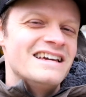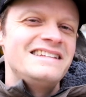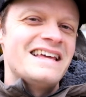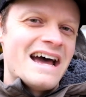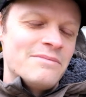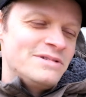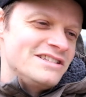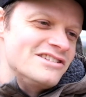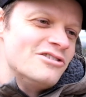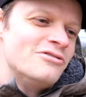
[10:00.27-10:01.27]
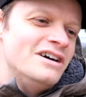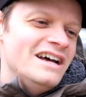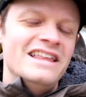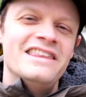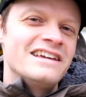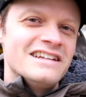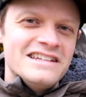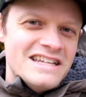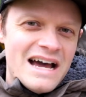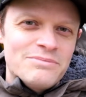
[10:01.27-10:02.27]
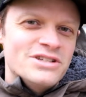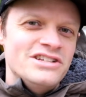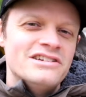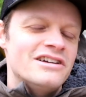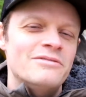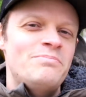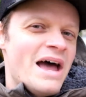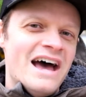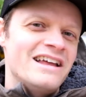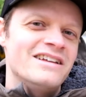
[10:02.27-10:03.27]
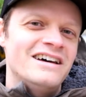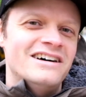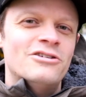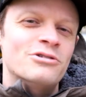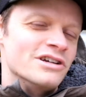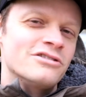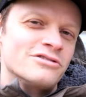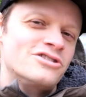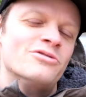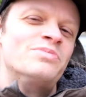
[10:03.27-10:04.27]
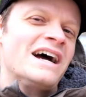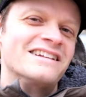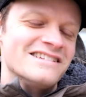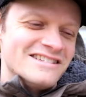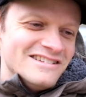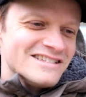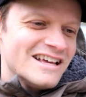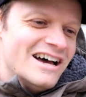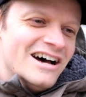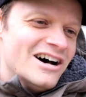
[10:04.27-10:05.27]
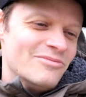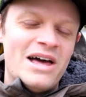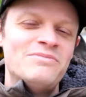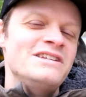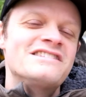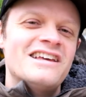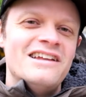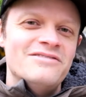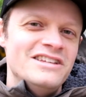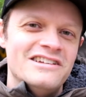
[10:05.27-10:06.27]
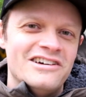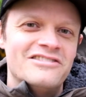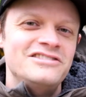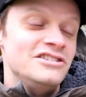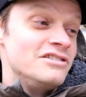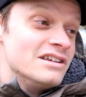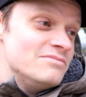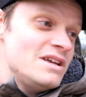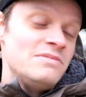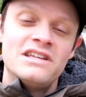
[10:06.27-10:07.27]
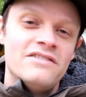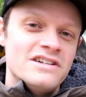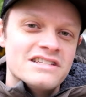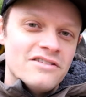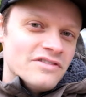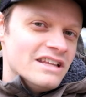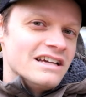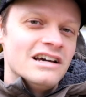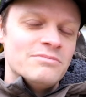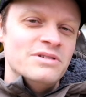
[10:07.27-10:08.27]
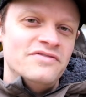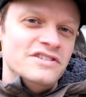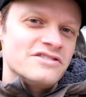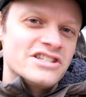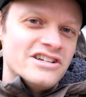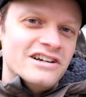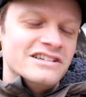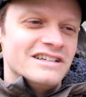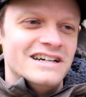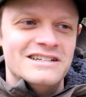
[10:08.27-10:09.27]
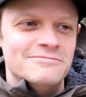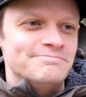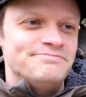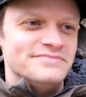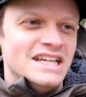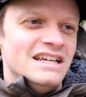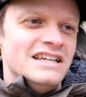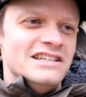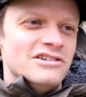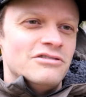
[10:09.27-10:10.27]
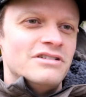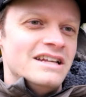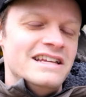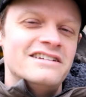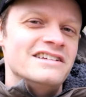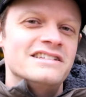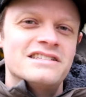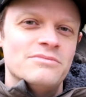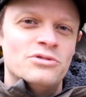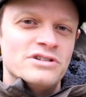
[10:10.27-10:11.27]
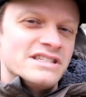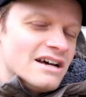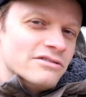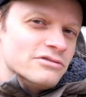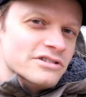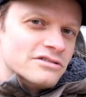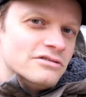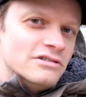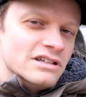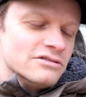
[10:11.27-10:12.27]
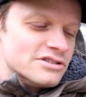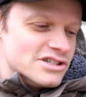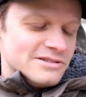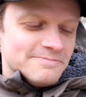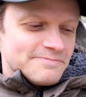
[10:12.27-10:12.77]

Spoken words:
adapt. So they can adapt to your bad horticultural practices. That being said, you can maybe give yourself a leg up if you start, adhering to more sound horticulture.